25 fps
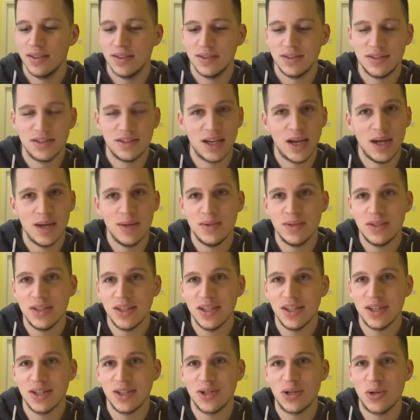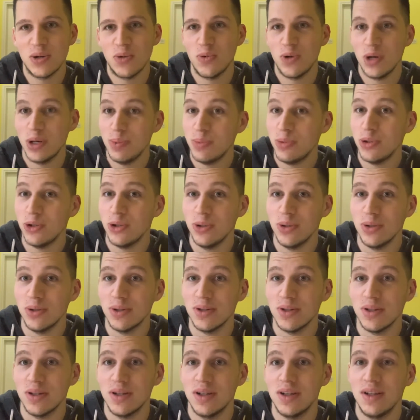same thing with
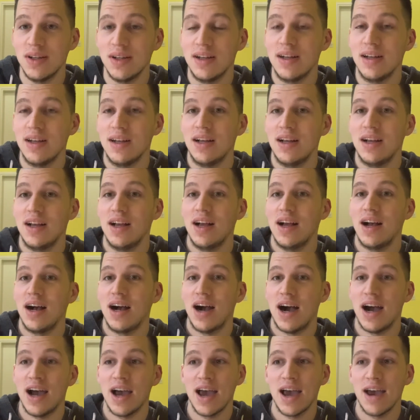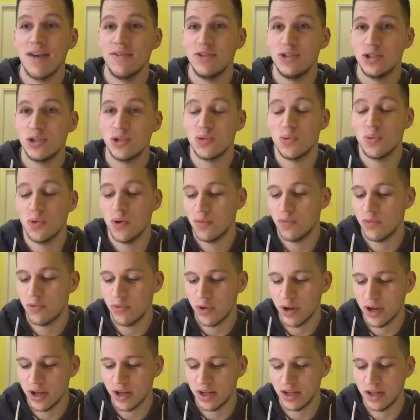pool. I have this one
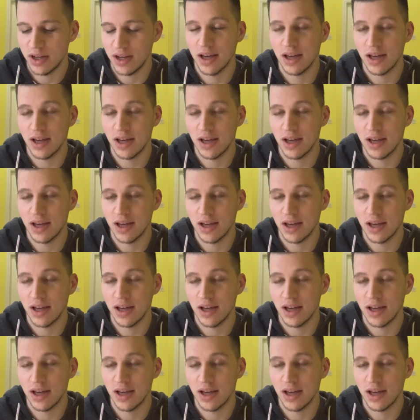friend